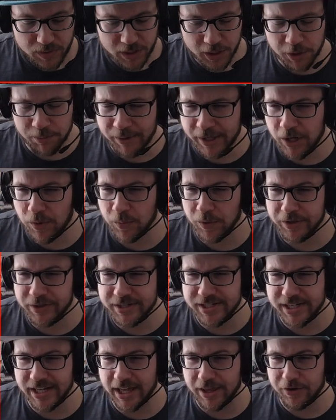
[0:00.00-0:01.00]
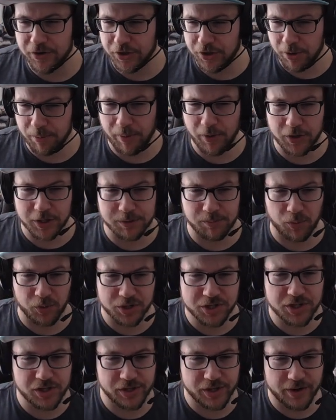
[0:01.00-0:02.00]
played a Warren this together, your opponent's board
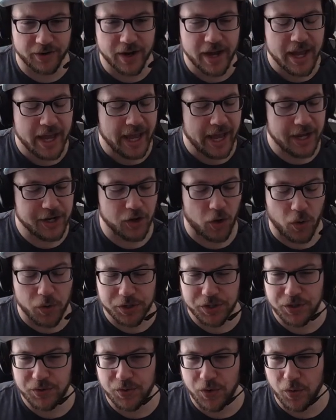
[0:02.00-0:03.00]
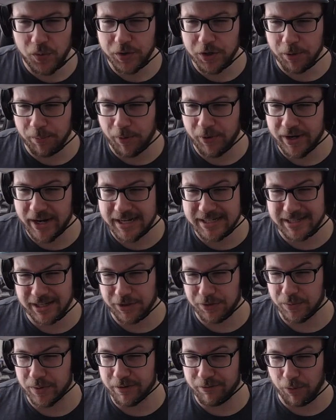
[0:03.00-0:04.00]
is clear, and all you know, your opponent has like
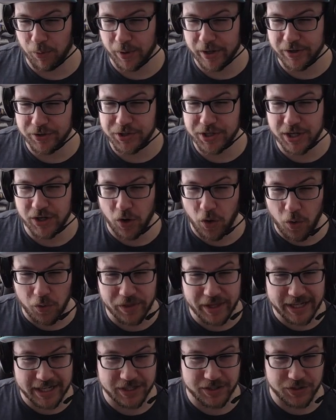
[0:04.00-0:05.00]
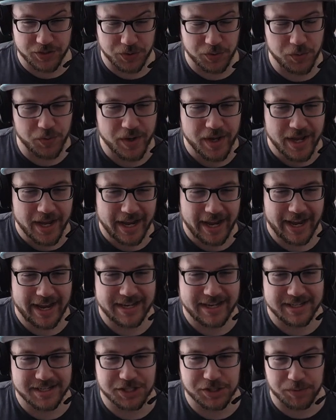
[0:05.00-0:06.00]
3 or 4 energy, and all they can do
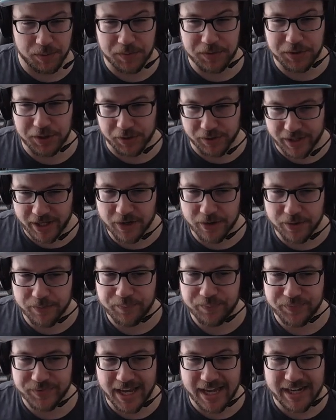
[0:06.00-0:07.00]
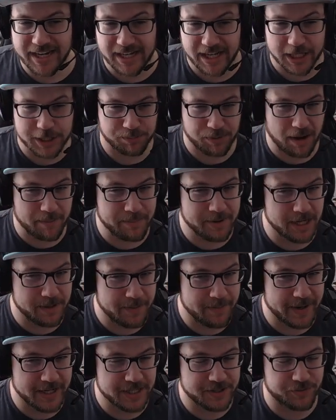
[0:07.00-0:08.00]
is swing with their leader, then it's probably going to be
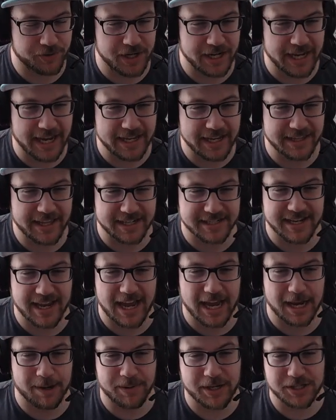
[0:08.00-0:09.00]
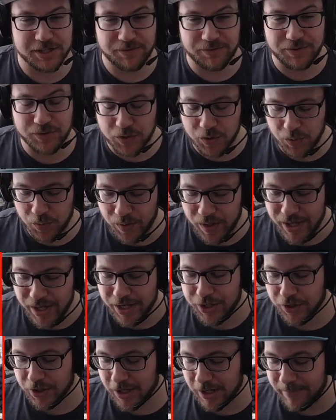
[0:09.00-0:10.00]
best for you to negate that attack, because if you do,
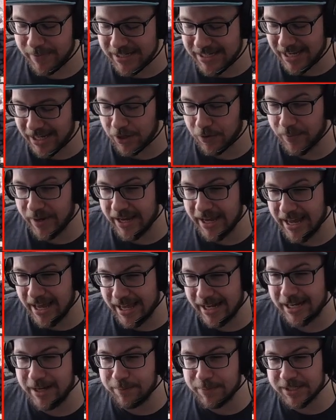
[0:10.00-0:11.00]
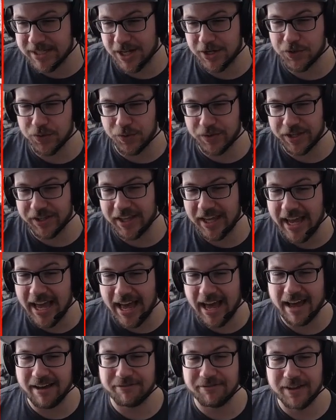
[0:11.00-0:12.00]
you're going to be taking away any potential that they
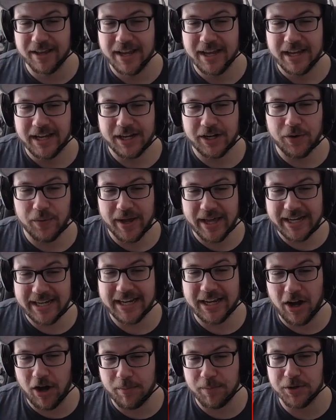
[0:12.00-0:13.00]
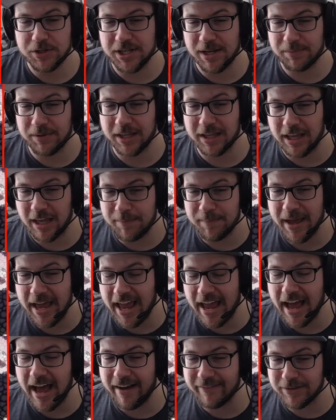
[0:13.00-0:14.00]
have, you know, any combo step that they may
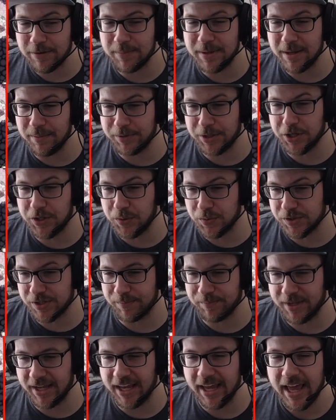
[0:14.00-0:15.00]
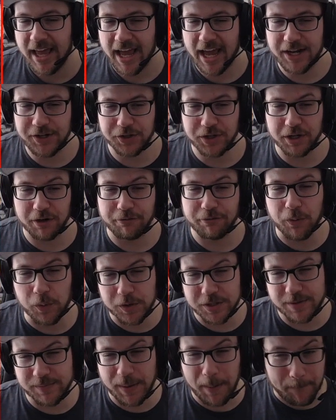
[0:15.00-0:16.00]
have to be able to do something, and you're going to
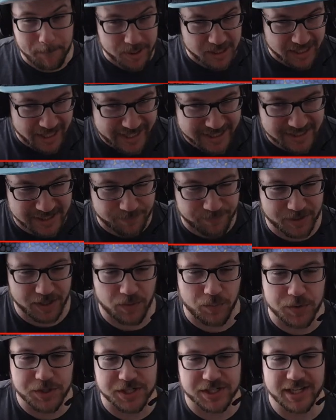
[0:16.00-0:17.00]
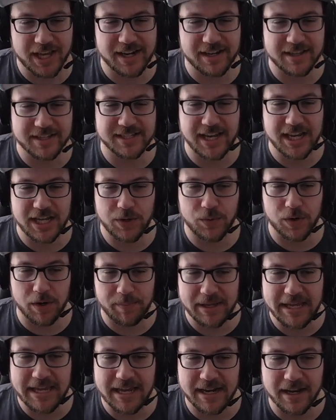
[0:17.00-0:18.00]
force them to play something, which is kind of the state you want to
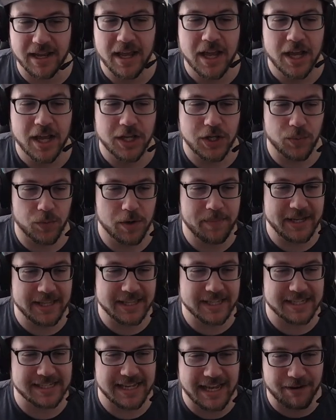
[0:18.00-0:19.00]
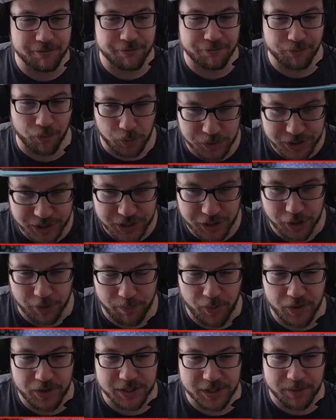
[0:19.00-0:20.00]
be in. You want to be in the state of forcing your
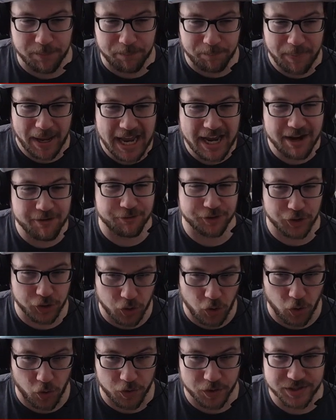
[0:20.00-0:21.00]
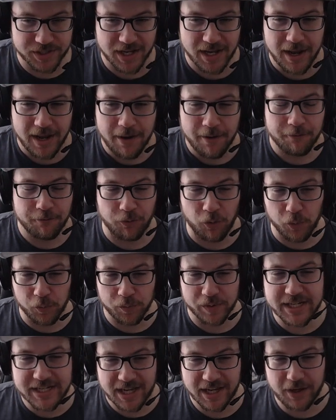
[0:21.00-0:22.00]
opponent to pay for their cards full
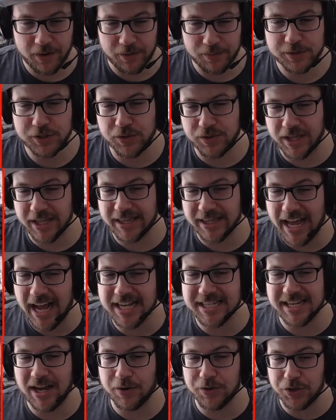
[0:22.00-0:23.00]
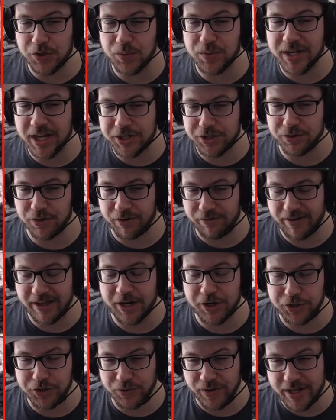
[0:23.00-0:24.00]
retail, so then that's how you get your
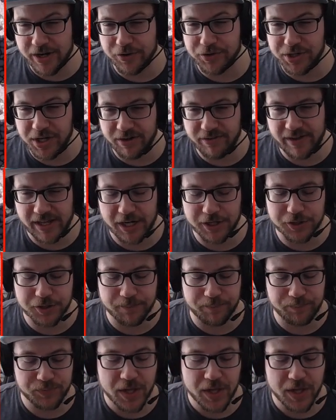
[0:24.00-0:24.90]
advantage, your energy advantage.